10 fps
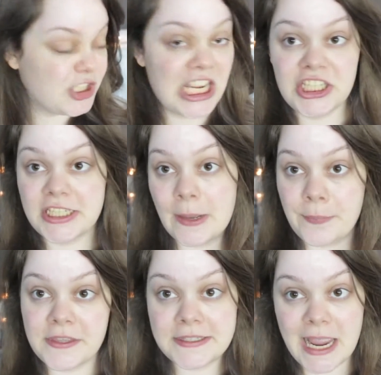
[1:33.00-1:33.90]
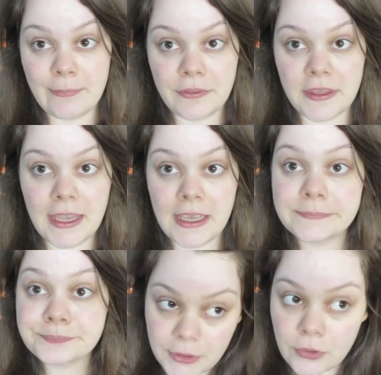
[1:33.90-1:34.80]
change it up this time of the
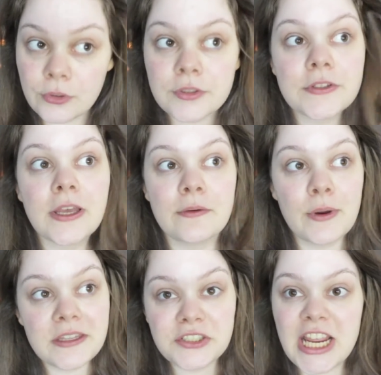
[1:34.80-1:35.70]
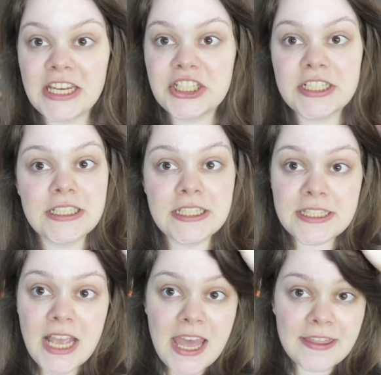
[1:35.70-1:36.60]
year because the weather
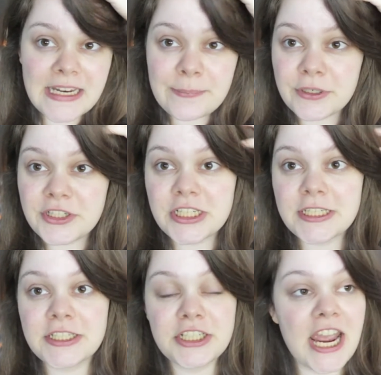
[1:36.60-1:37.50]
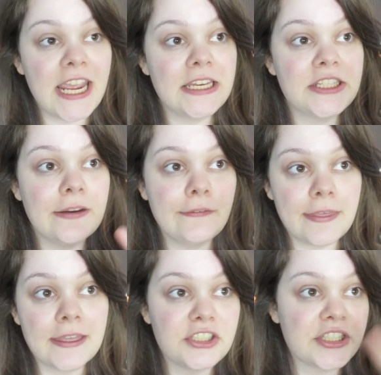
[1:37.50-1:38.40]
changes, the temperatures change,
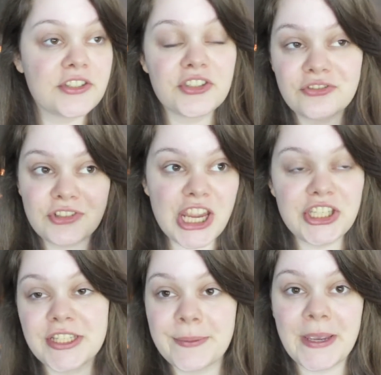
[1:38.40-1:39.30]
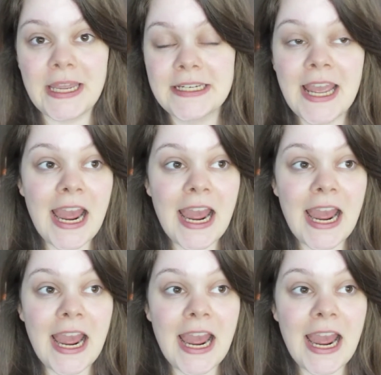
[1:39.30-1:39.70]
everything just changes a bit,